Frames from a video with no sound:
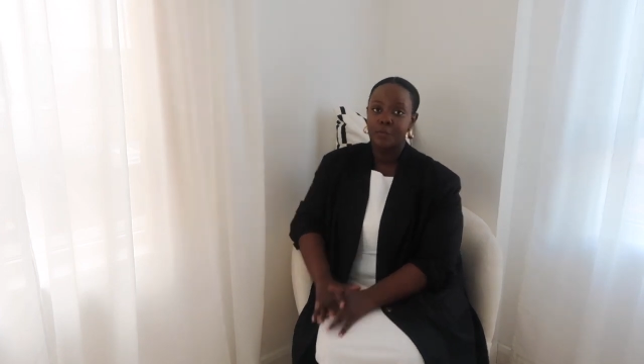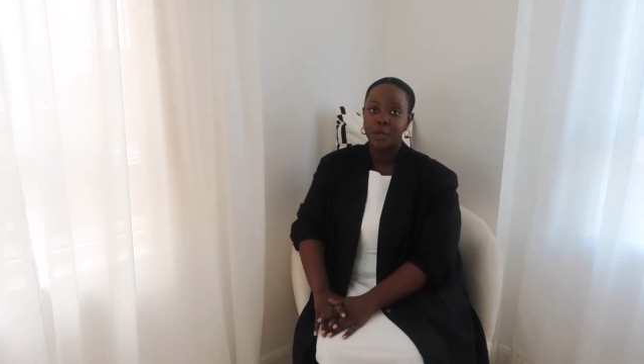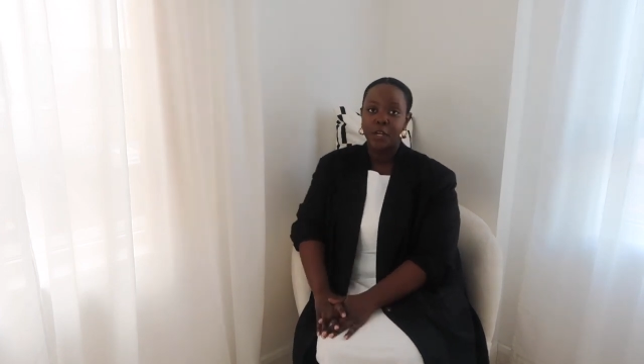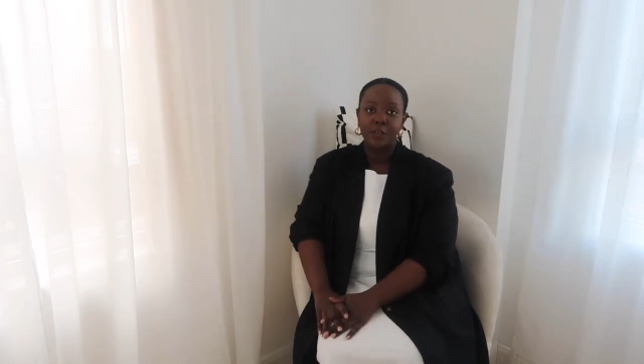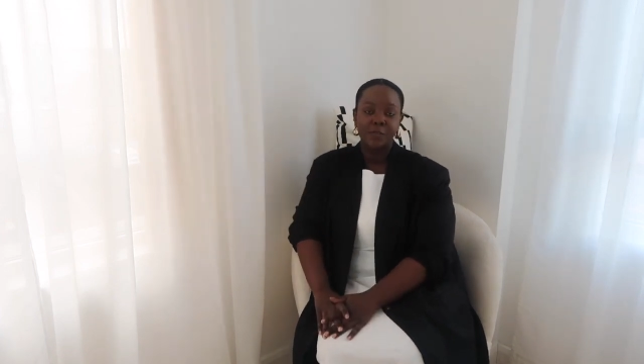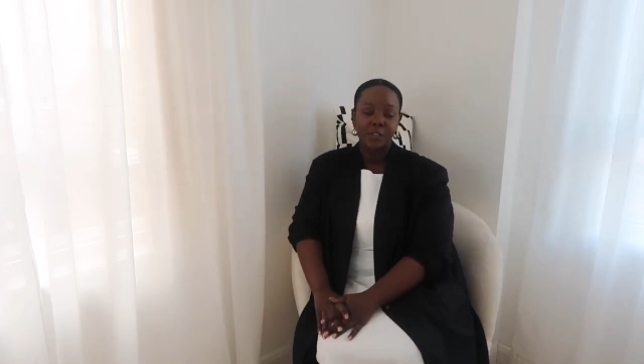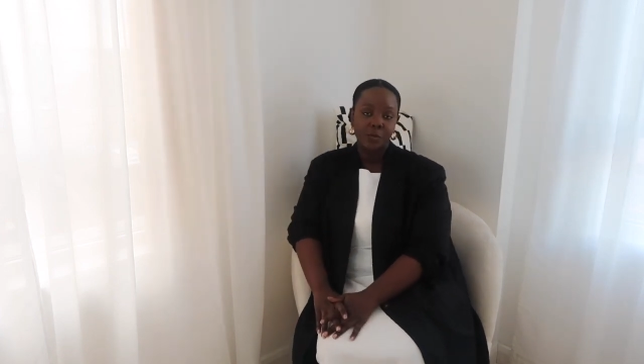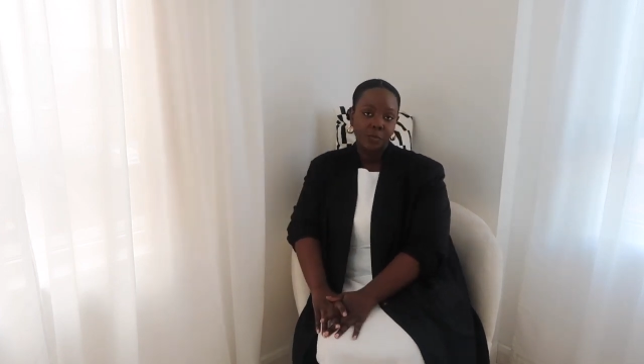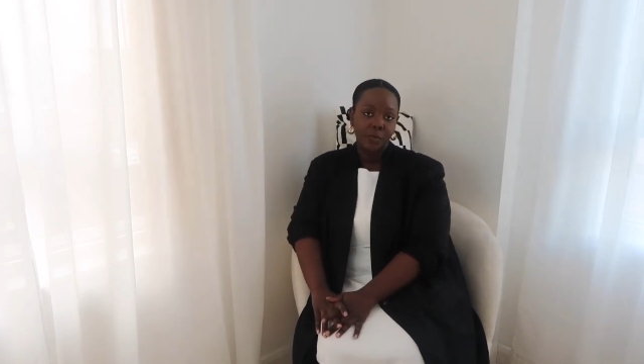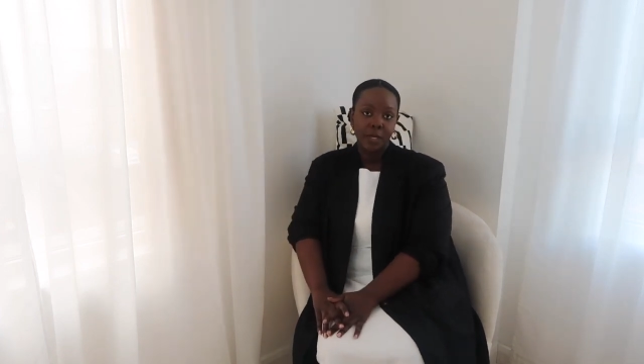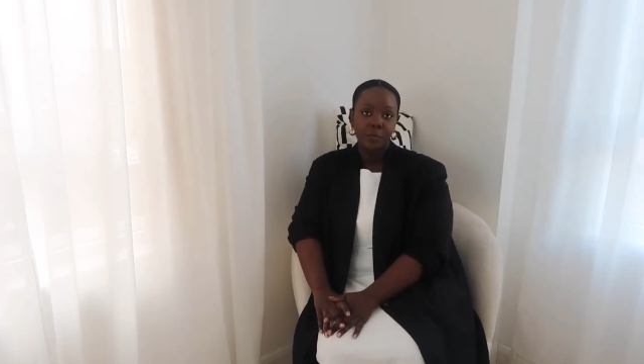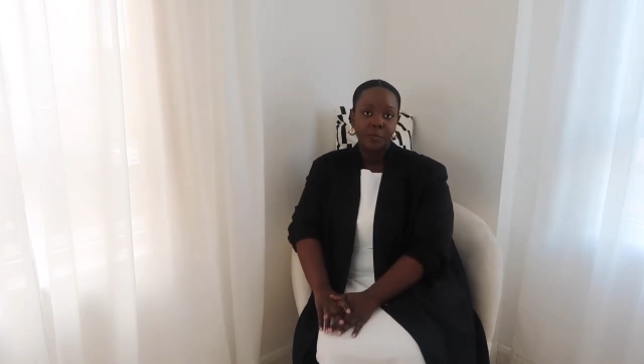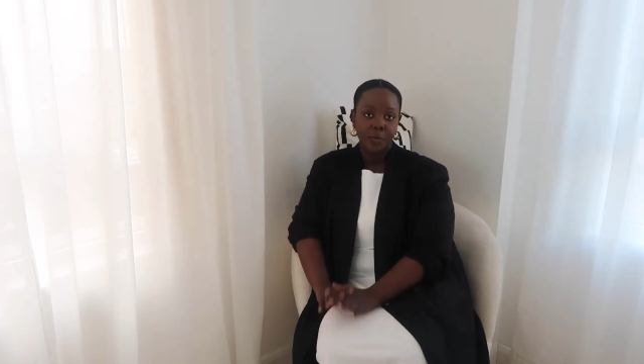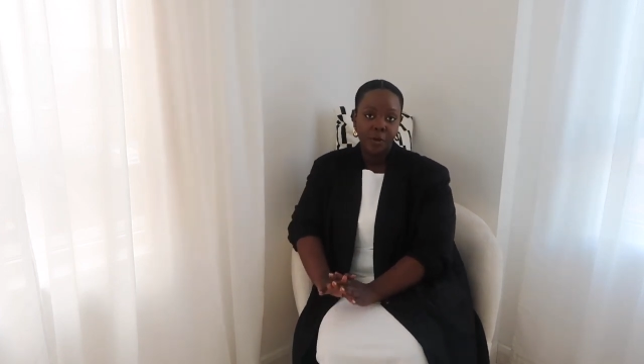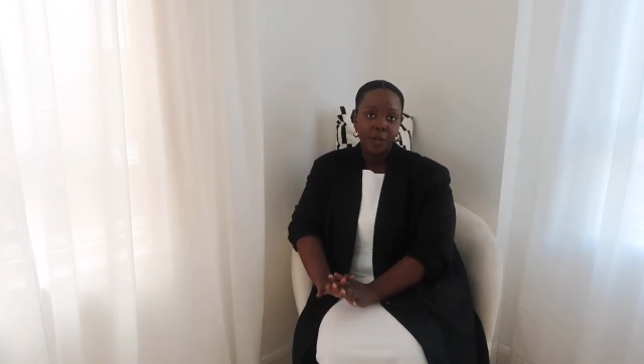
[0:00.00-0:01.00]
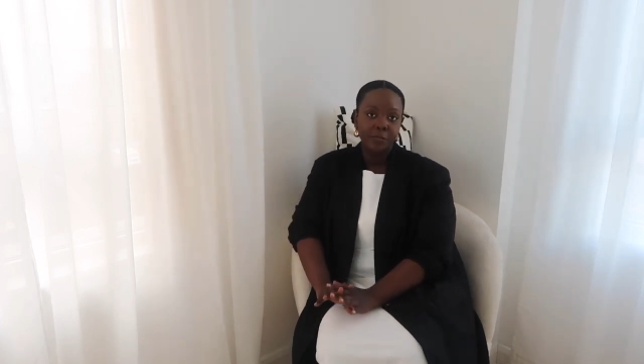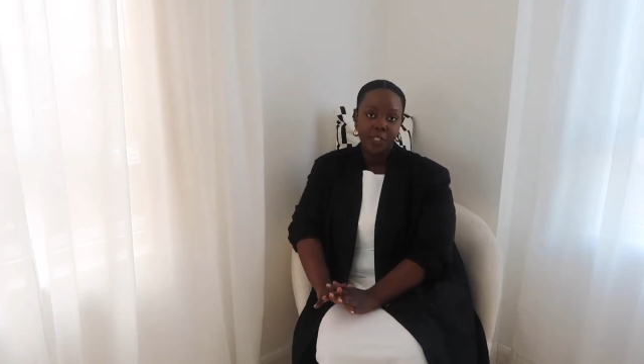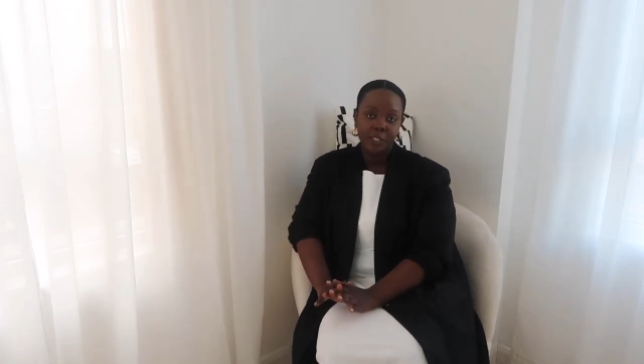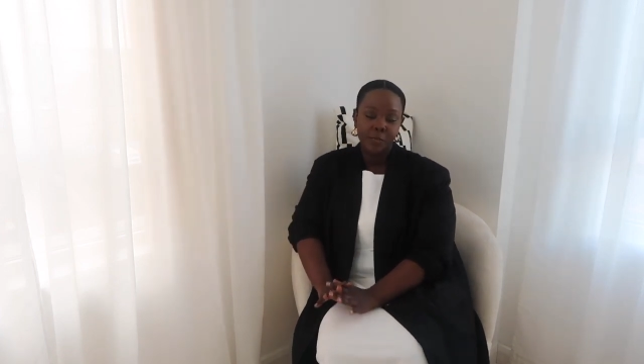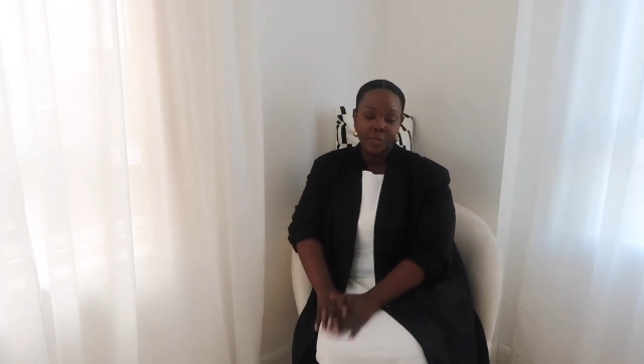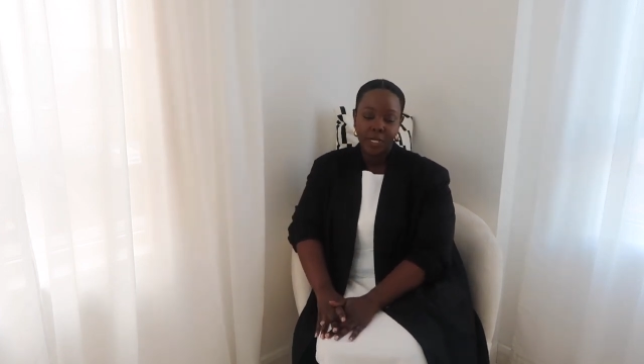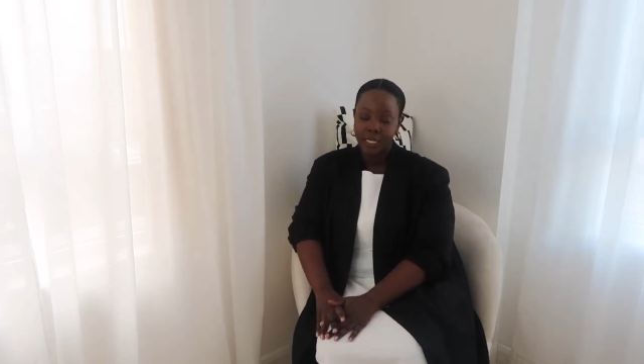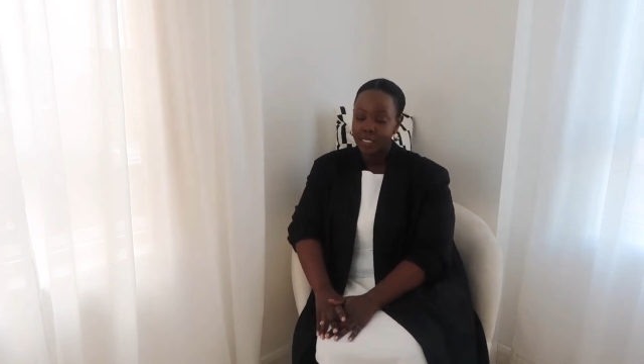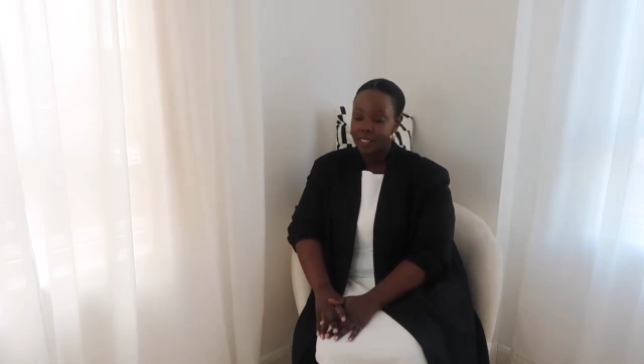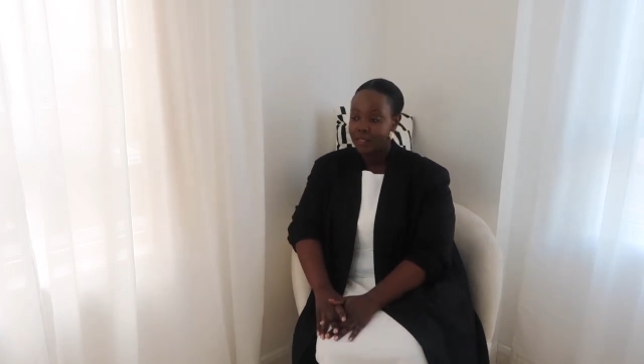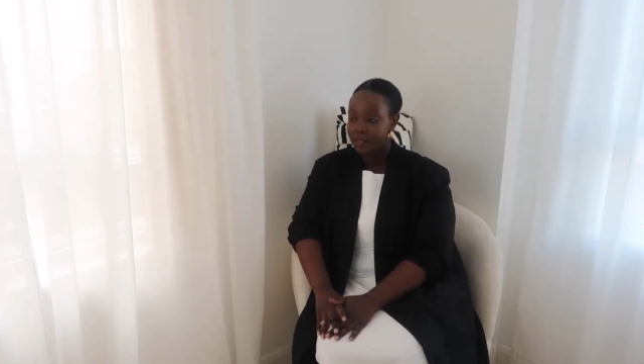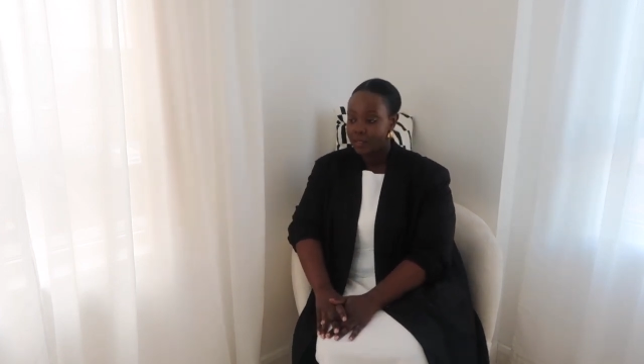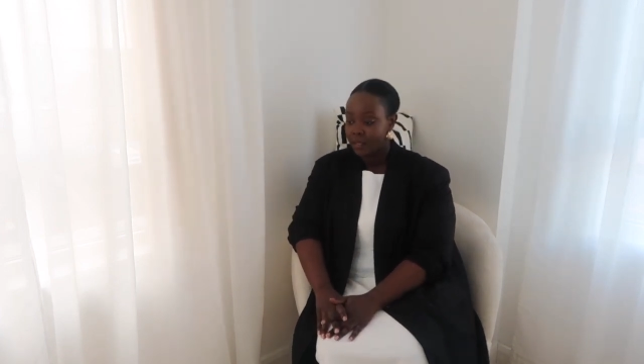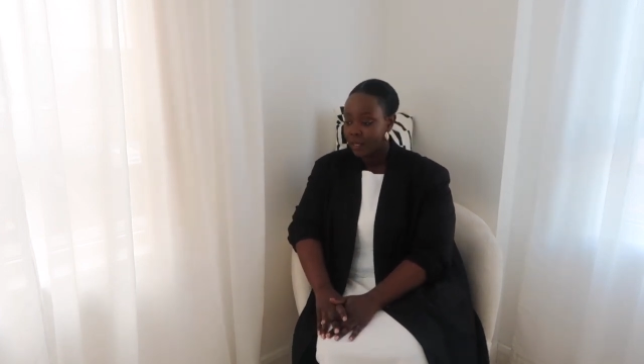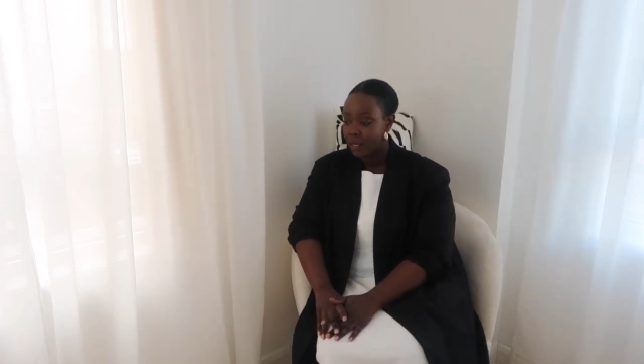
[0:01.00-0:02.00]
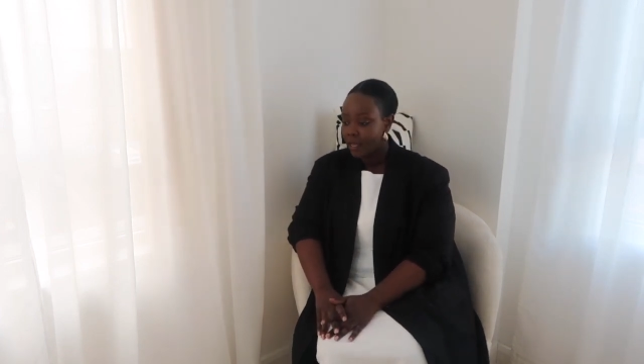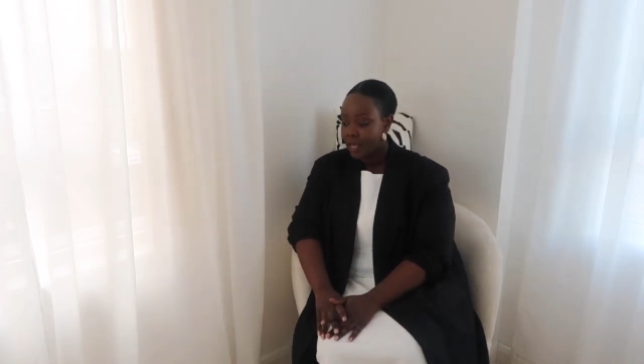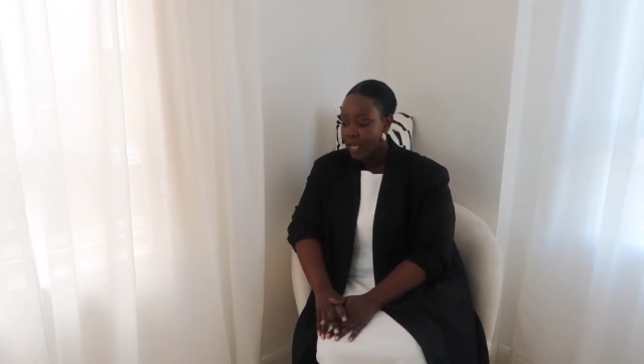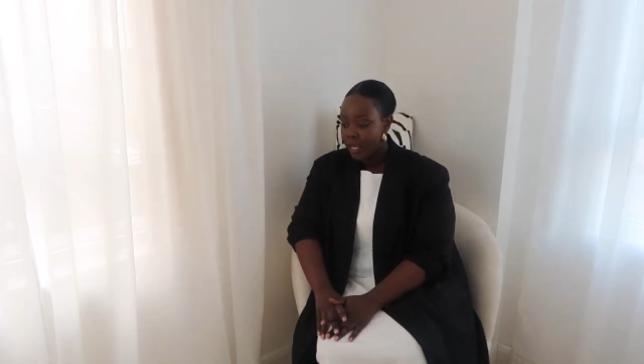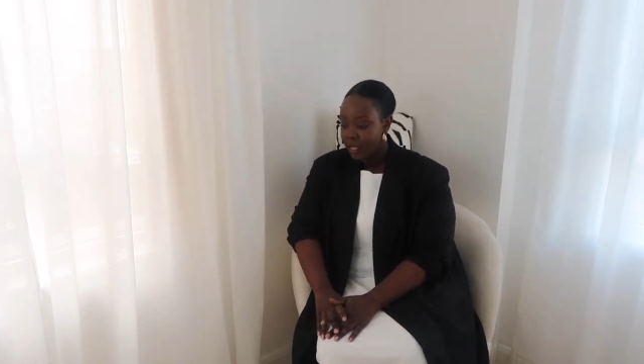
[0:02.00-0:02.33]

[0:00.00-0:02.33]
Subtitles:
perfect place to sit.